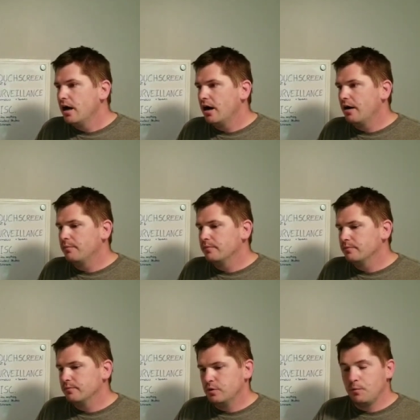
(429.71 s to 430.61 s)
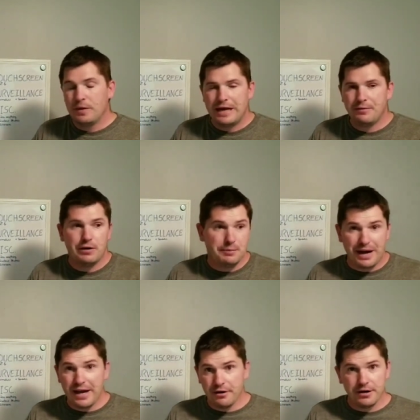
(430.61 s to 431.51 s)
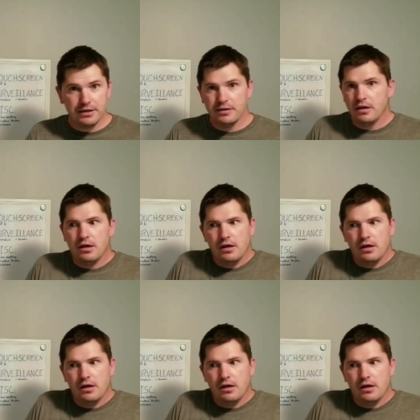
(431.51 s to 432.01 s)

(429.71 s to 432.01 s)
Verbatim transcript: Um, in my area,